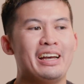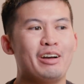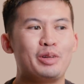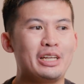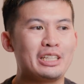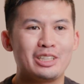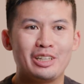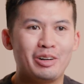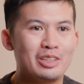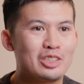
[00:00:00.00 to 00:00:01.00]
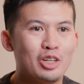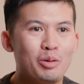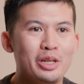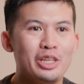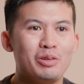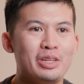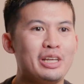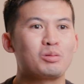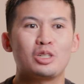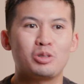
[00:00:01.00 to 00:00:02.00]
and we get to go on so many
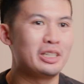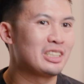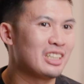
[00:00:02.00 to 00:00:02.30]
unique retreats